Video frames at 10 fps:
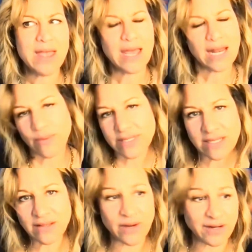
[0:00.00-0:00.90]
And I went
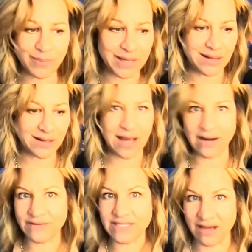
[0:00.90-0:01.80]
down the route of being
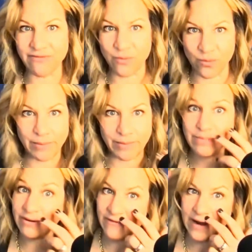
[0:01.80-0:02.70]
kind of a tough woman,
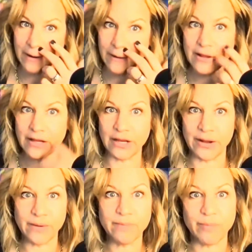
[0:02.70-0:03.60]
but fair.
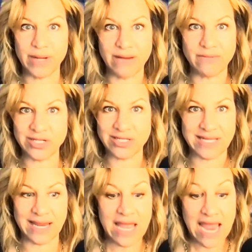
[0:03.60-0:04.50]
But I was just
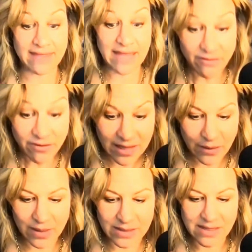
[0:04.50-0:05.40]
like, and the other
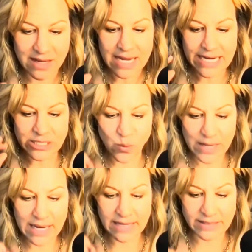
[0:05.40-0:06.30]
thing is
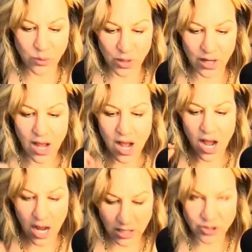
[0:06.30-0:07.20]
we had to work
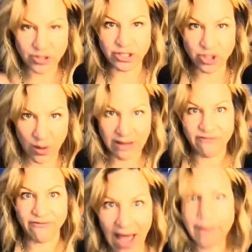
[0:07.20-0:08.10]

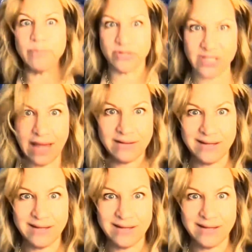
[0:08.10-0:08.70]
125%.